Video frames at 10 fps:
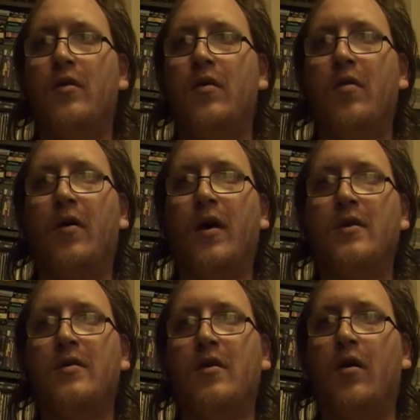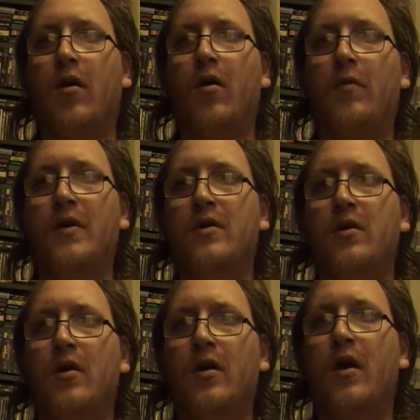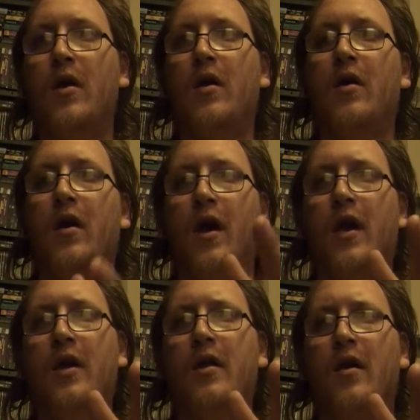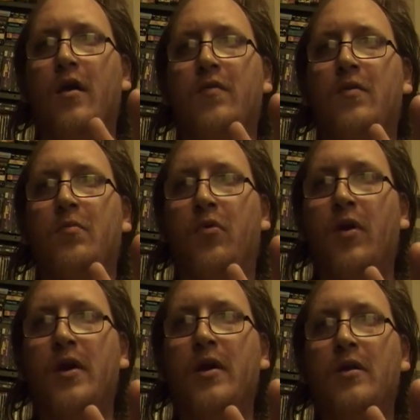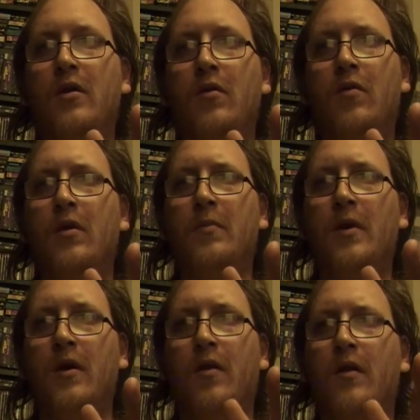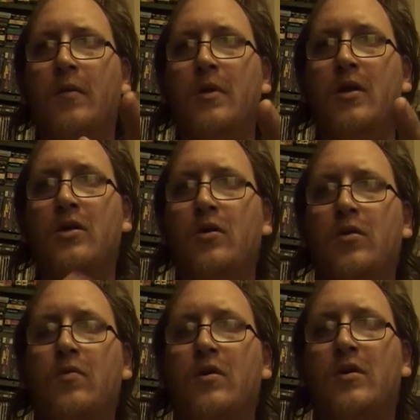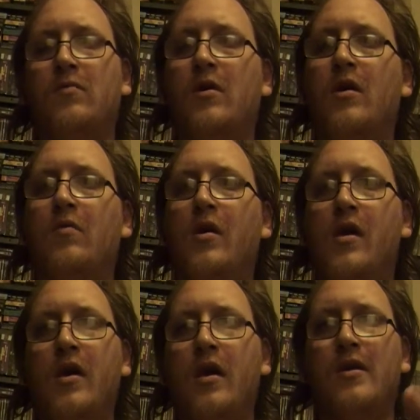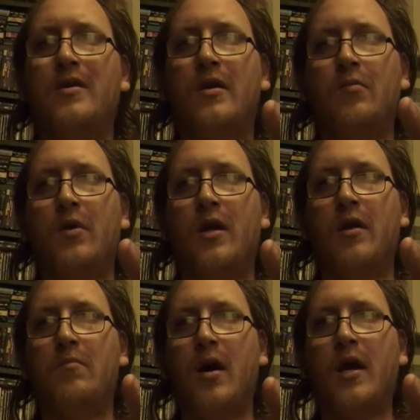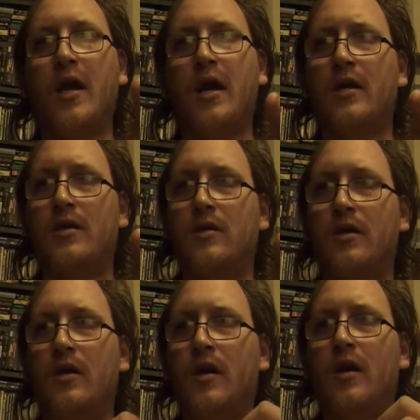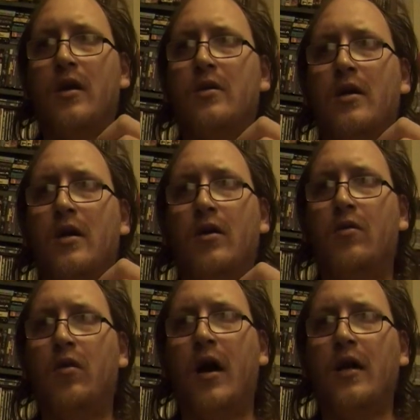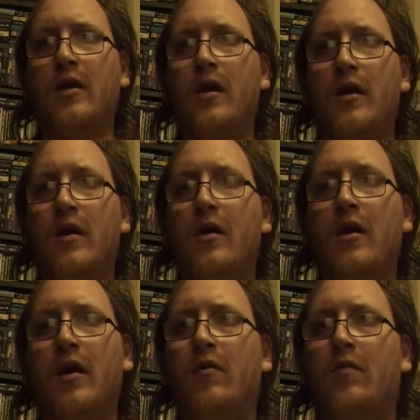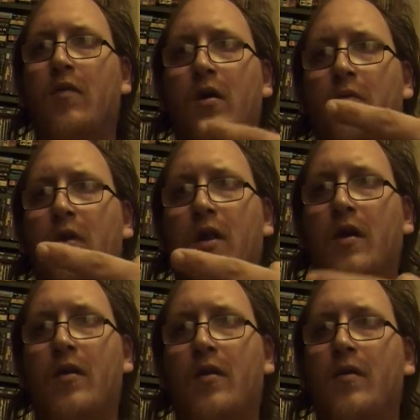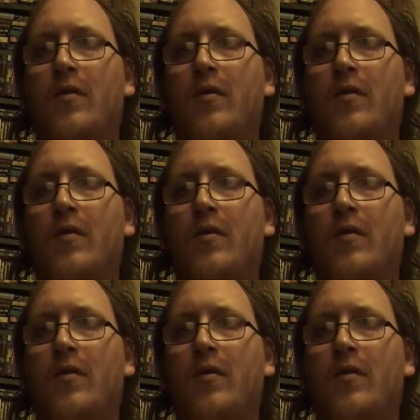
good thoughts are always good, and if you're breaking the norm, that means you're doing something unique and somebody might actually take your idea and run with it.